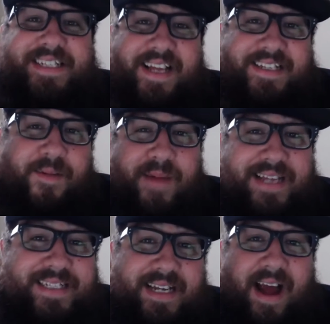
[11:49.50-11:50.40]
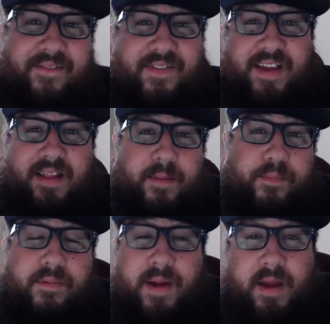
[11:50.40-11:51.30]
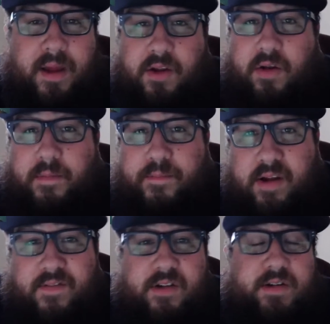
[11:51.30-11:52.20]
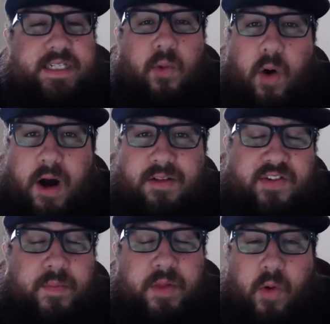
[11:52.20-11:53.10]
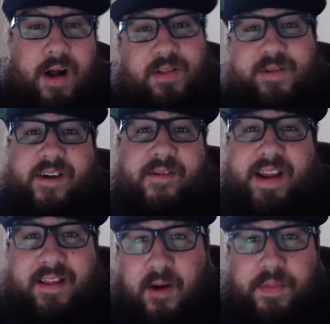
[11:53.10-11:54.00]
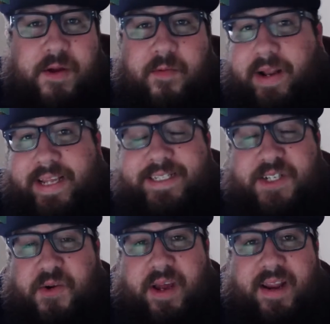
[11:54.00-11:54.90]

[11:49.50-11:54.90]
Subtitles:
amazing. I've seen the previews, some of the walkthroughs already that are being released to it.